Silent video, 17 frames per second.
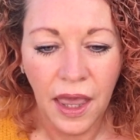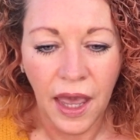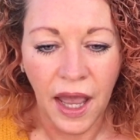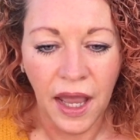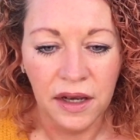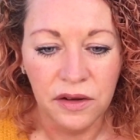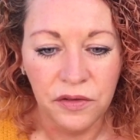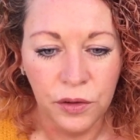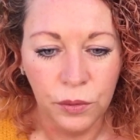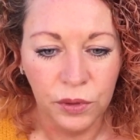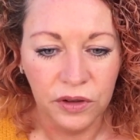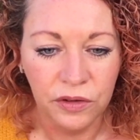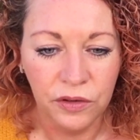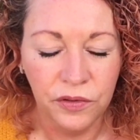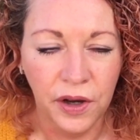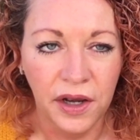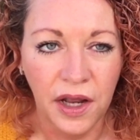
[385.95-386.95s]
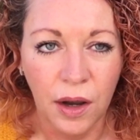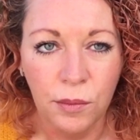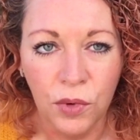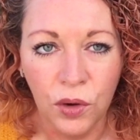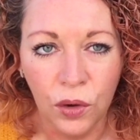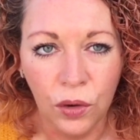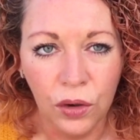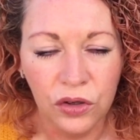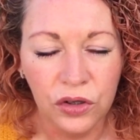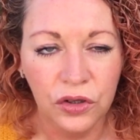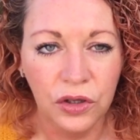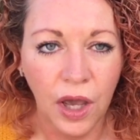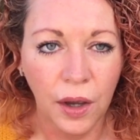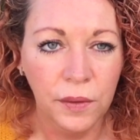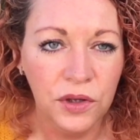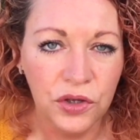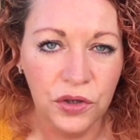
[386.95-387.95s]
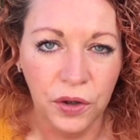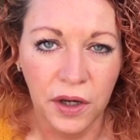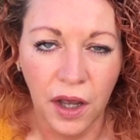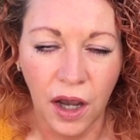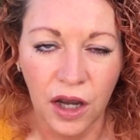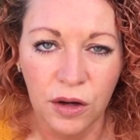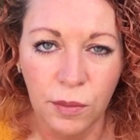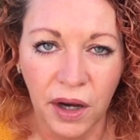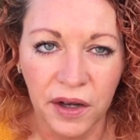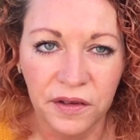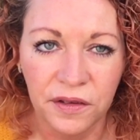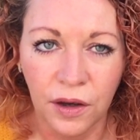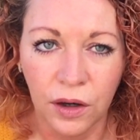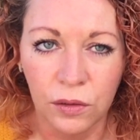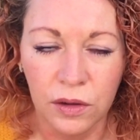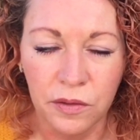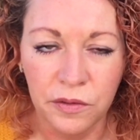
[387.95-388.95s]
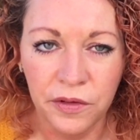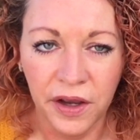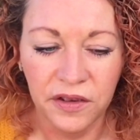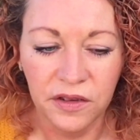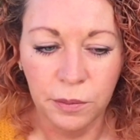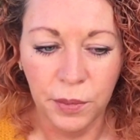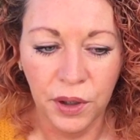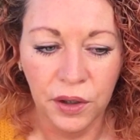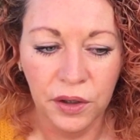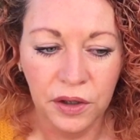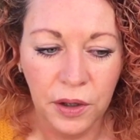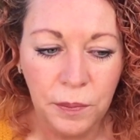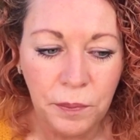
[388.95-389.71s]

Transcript: and if you want to find out more go and join Oh My Soul on Facebook.